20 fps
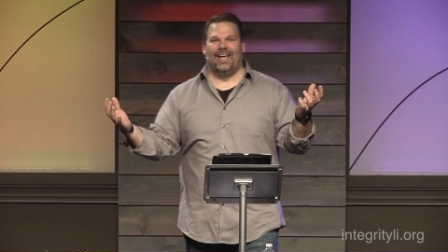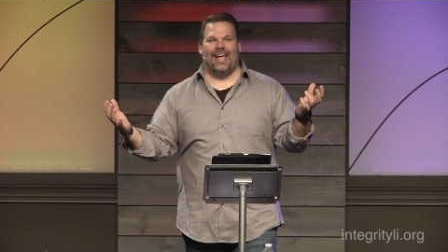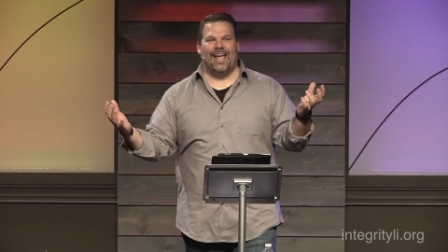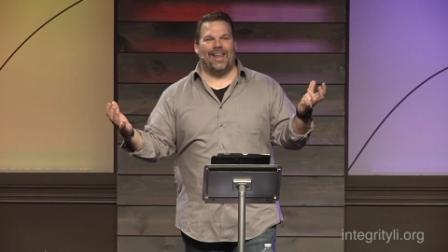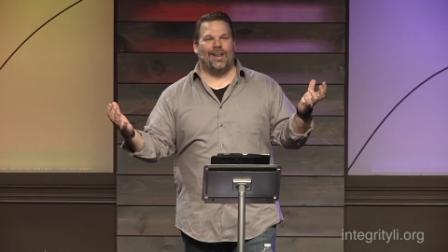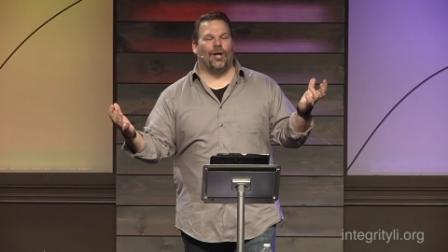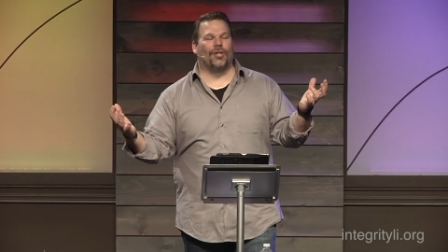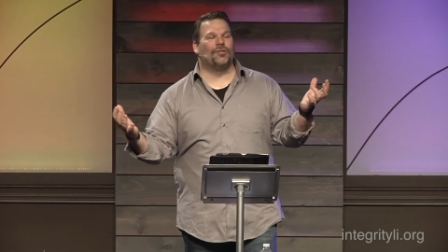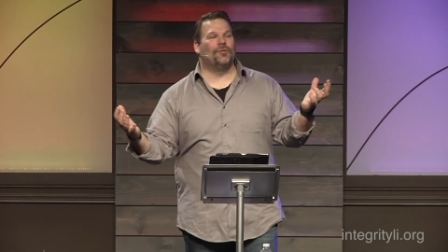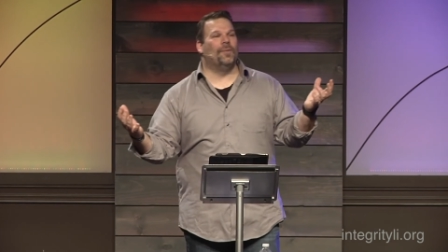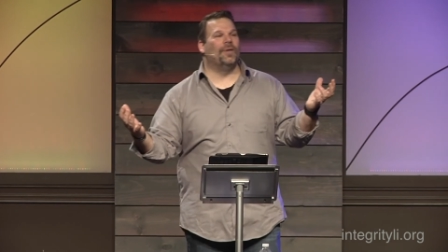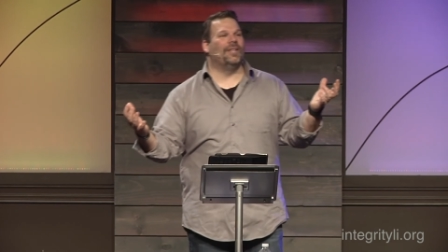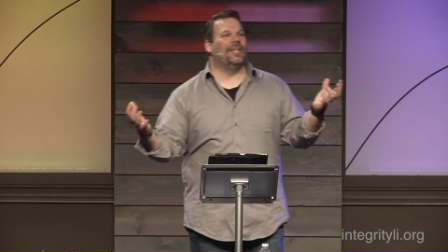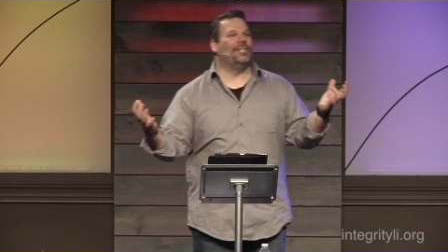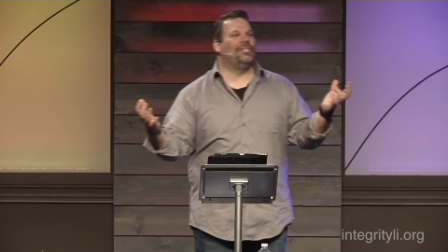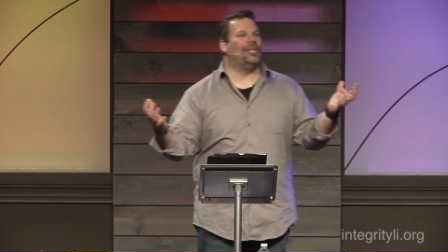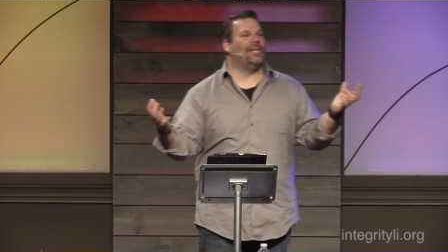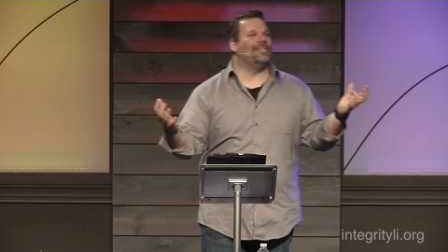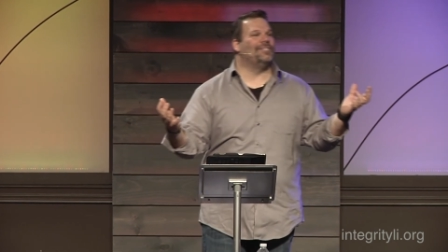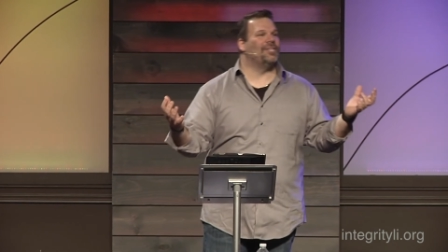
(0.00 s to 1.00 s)
And ultimately,
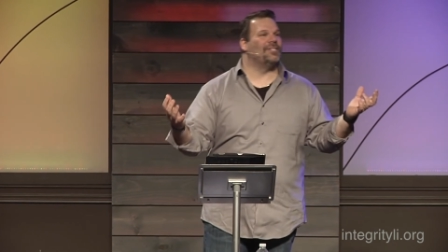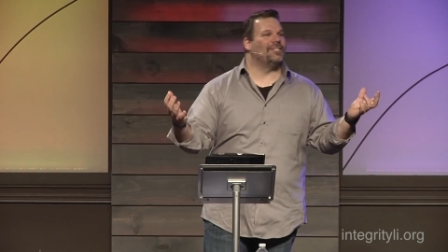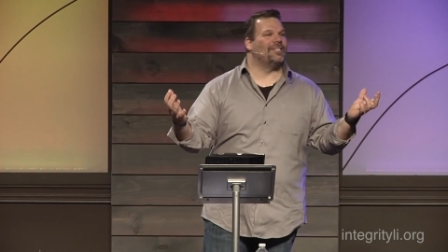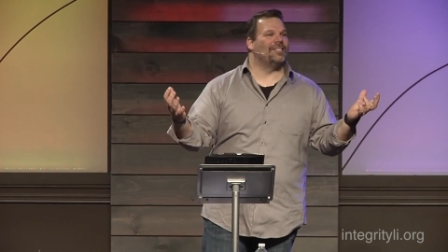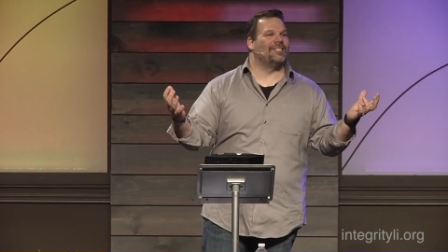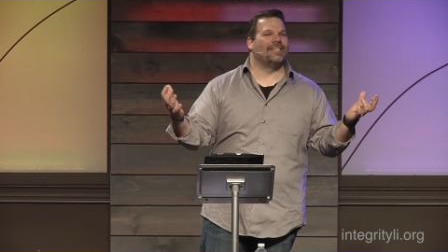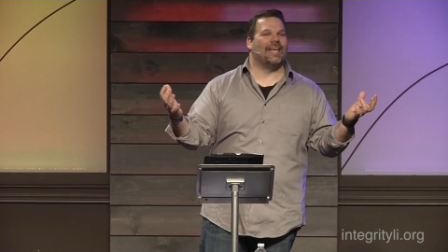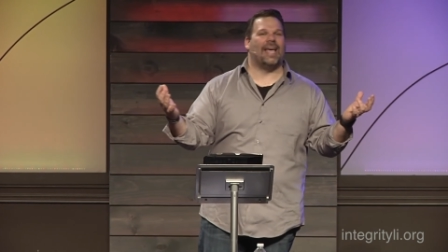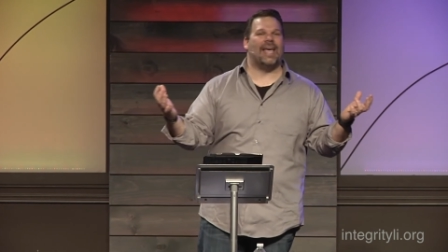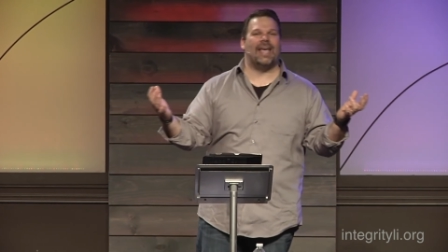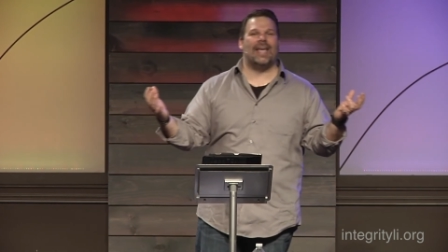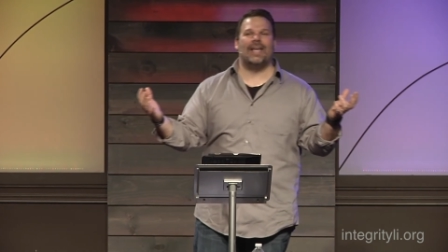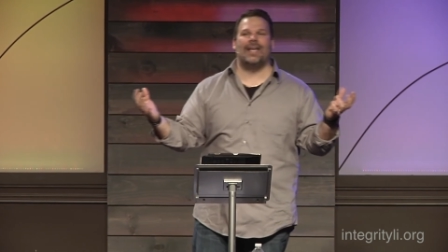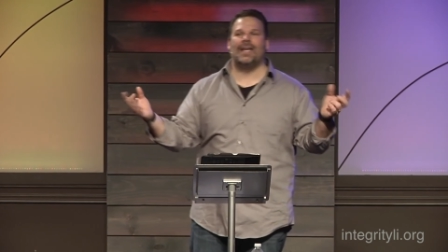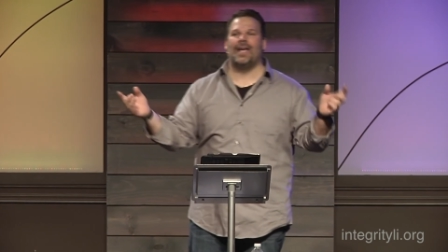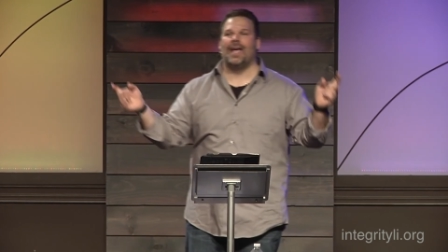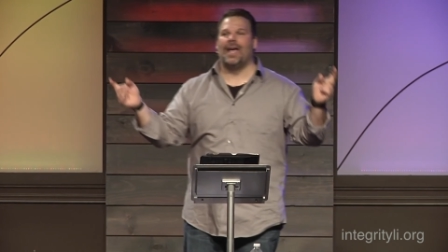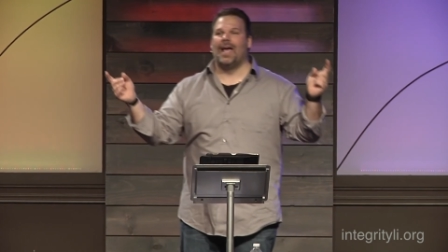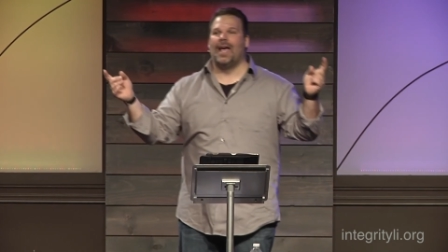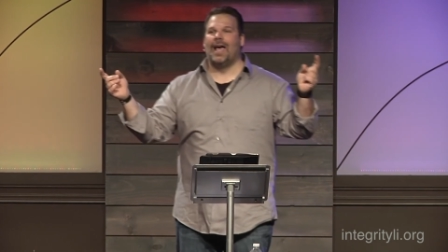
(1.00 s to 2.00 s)
Jesus is
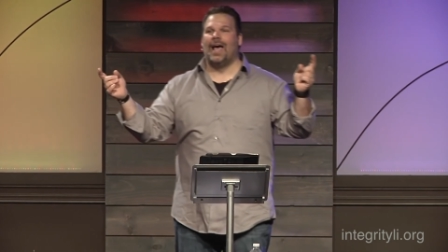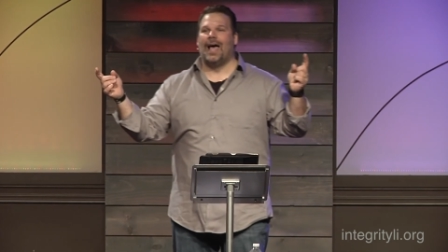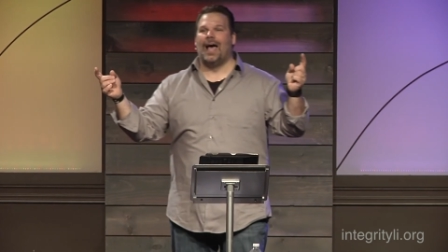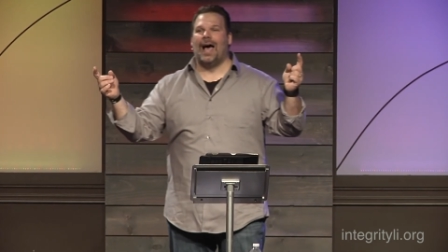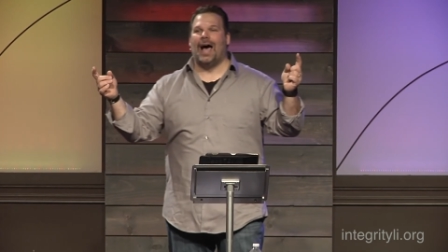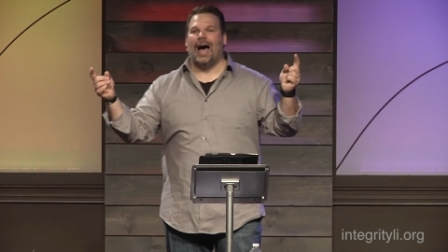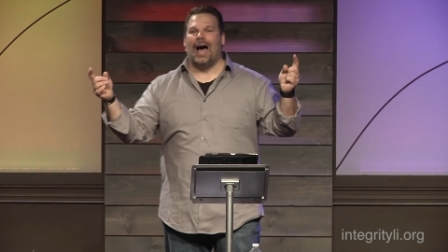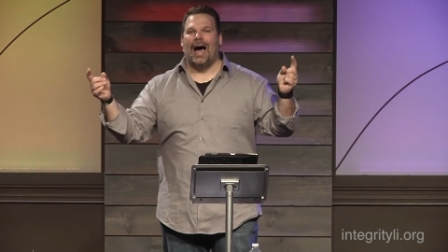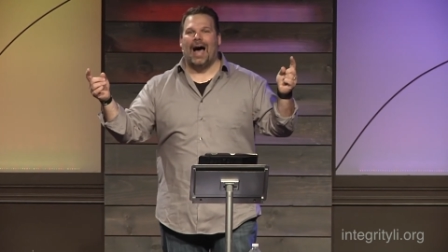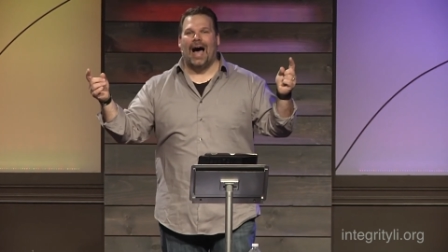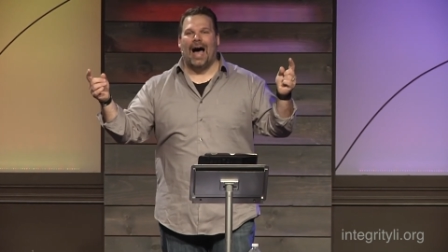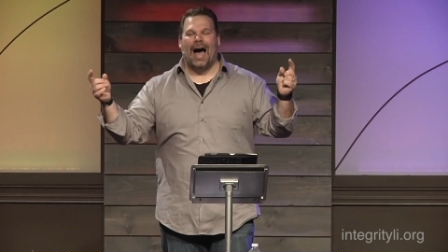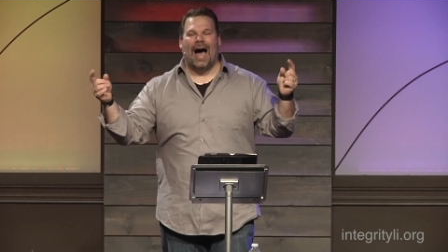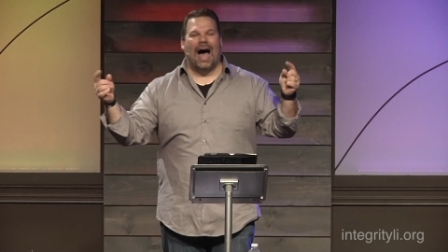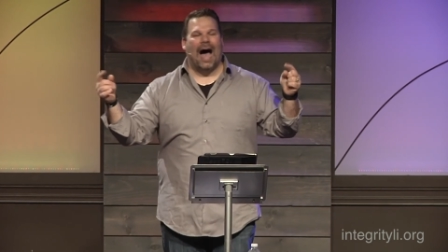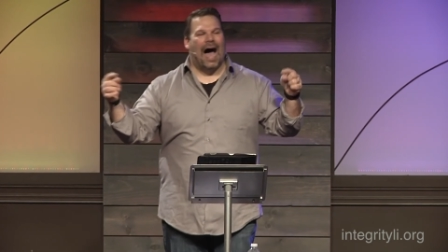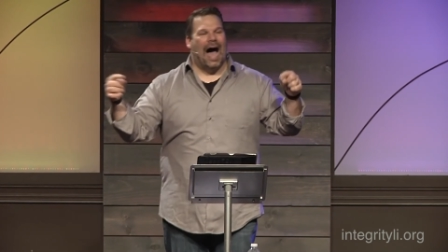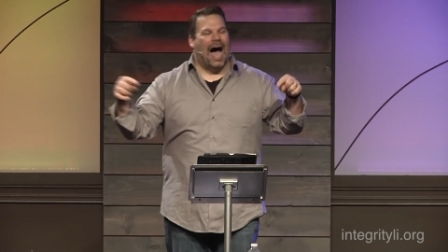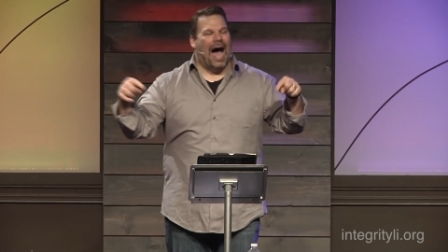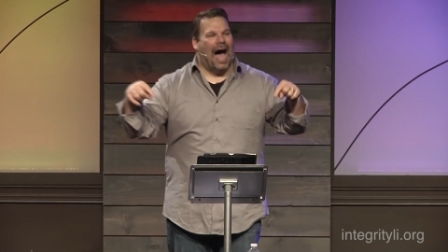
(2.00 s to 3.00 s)
saying,
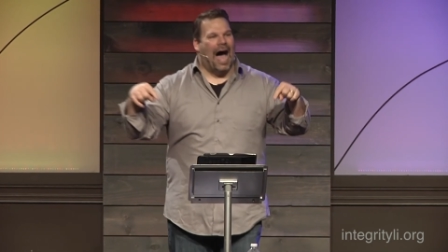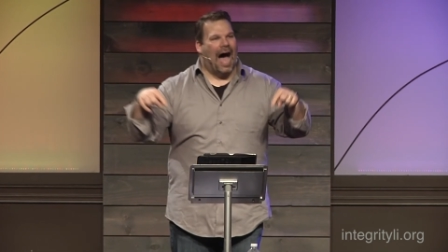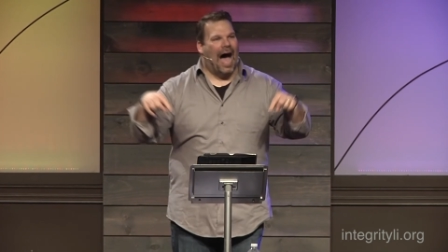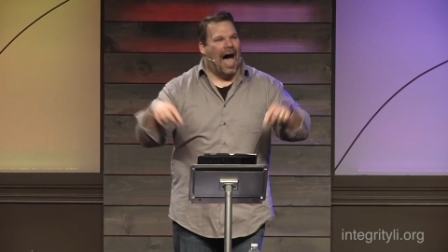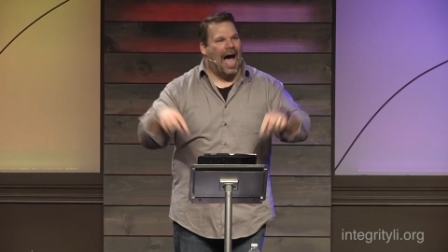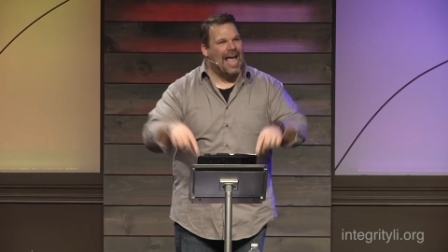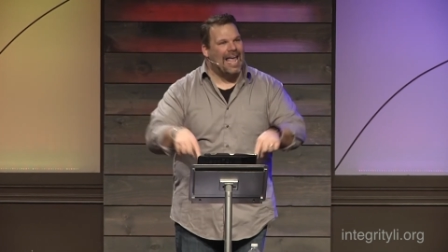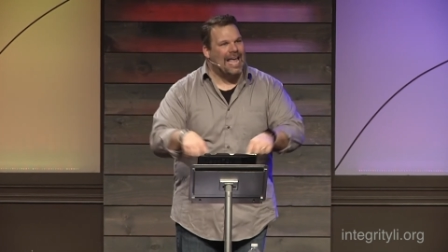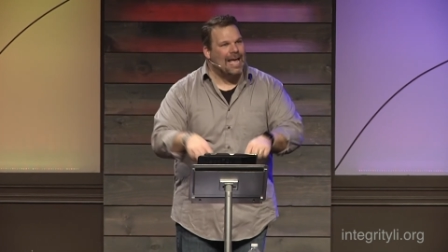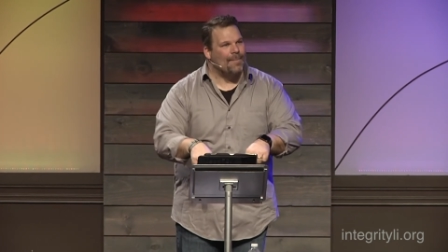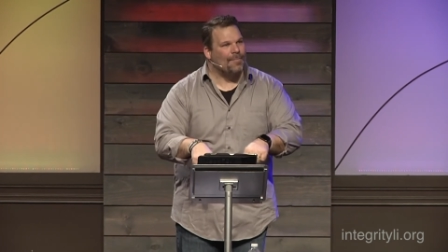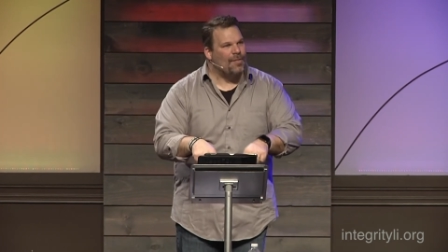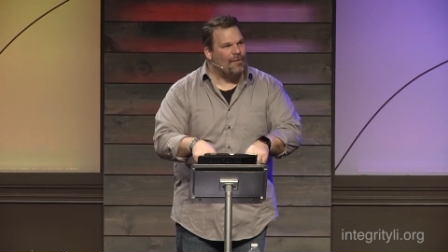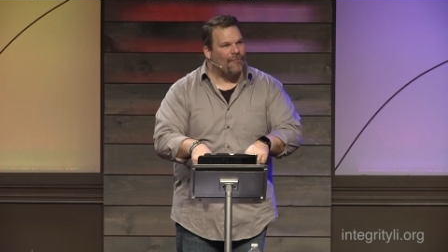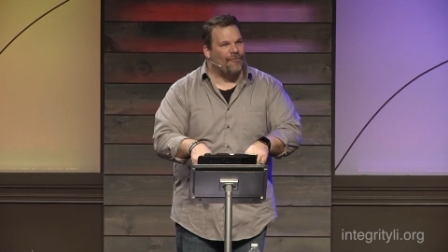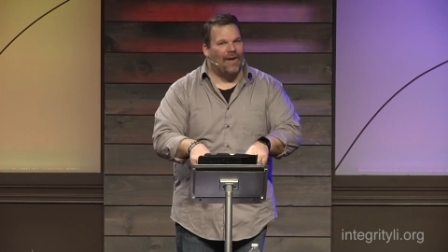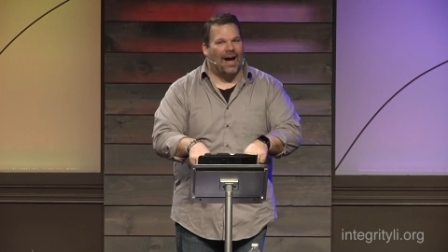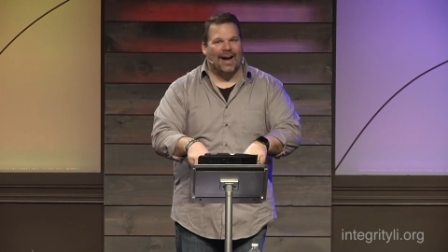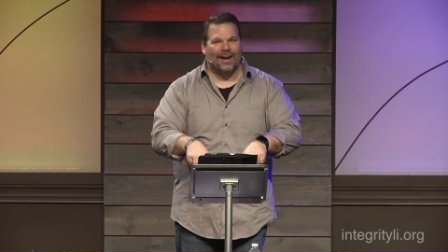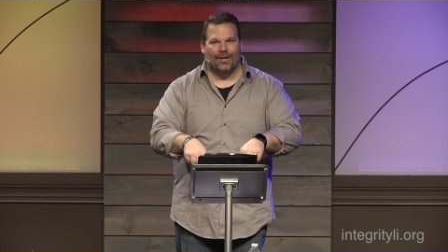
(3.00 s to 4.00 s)
I am the
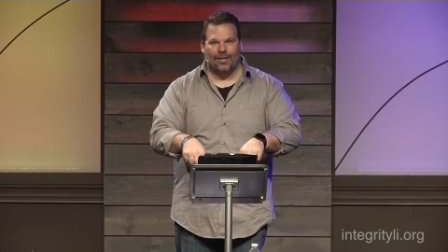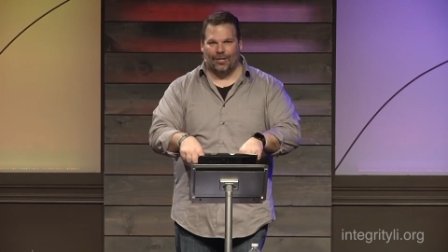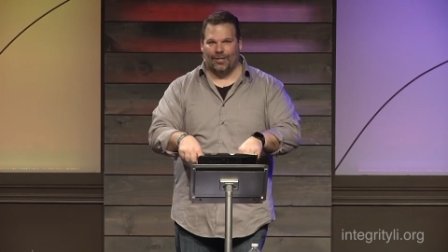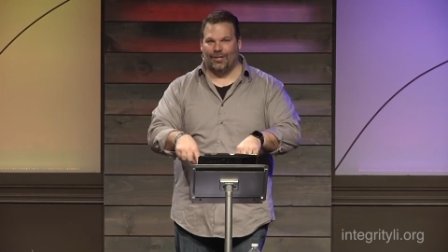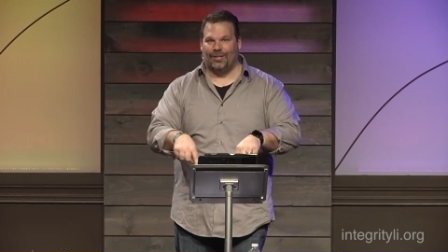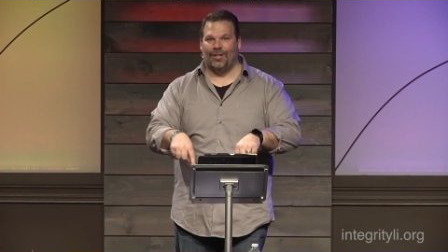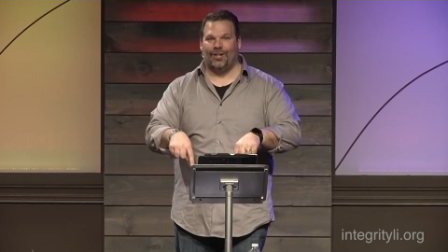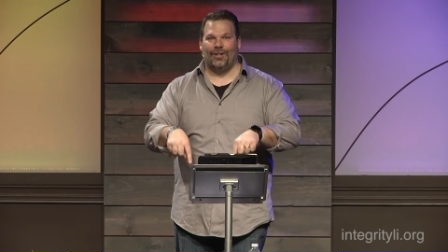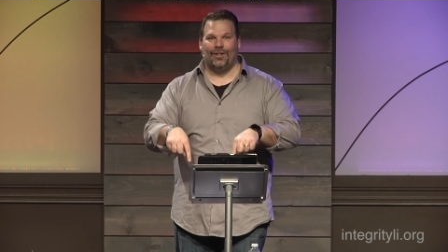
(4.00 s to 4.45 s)
final